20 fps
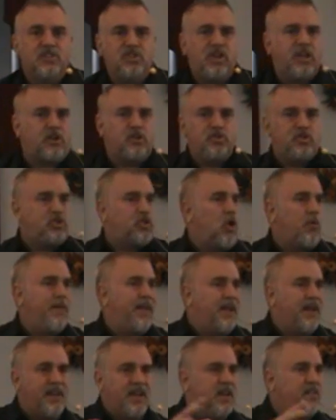She couldn't show
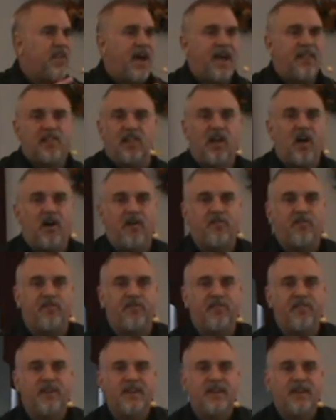me any of that
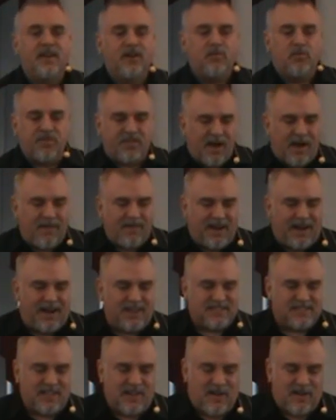love without
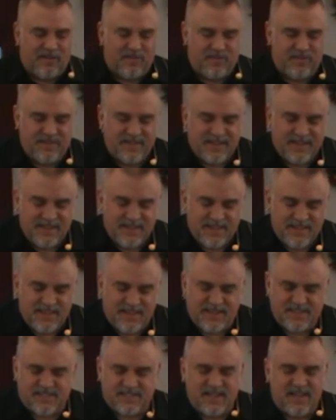God's love.
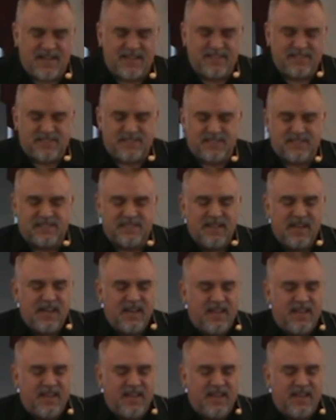Then it says.